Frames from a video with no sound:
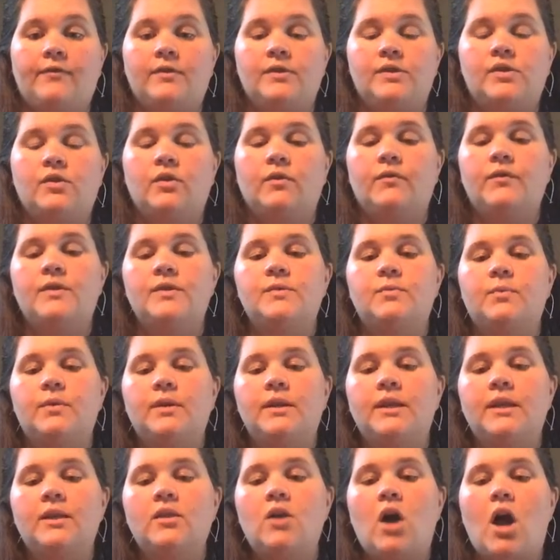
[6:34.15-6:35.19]
So if it's
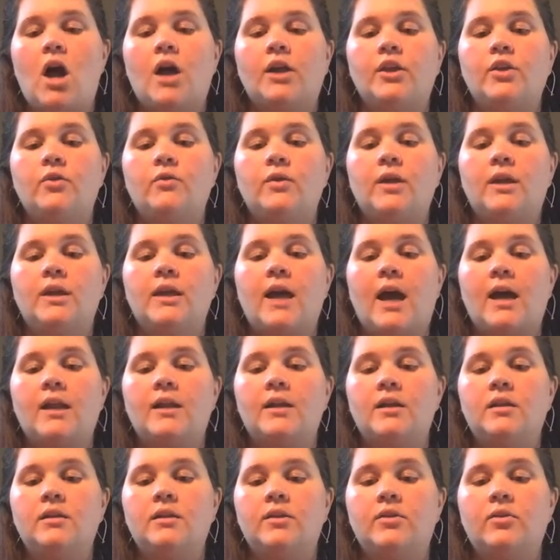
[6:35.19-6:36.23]
really long, you can cut
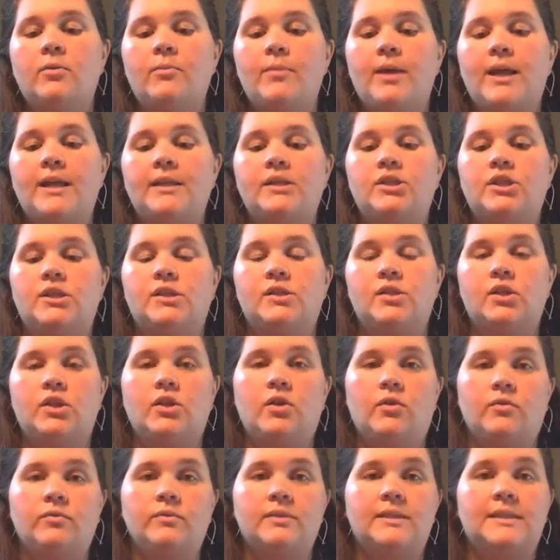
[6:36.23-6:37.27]
it a little bit just so you
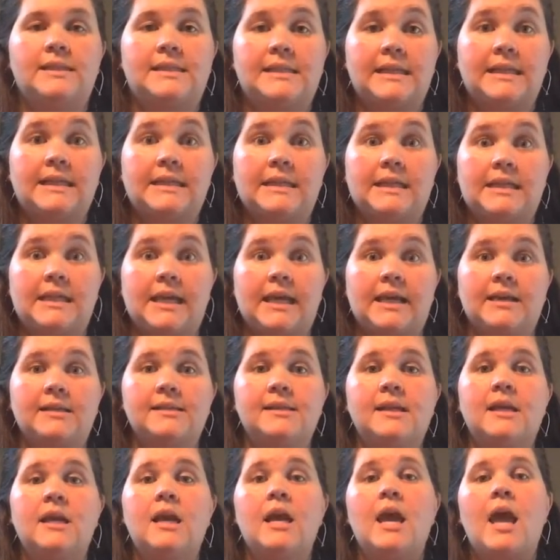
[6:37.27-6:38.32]
don't stick to things,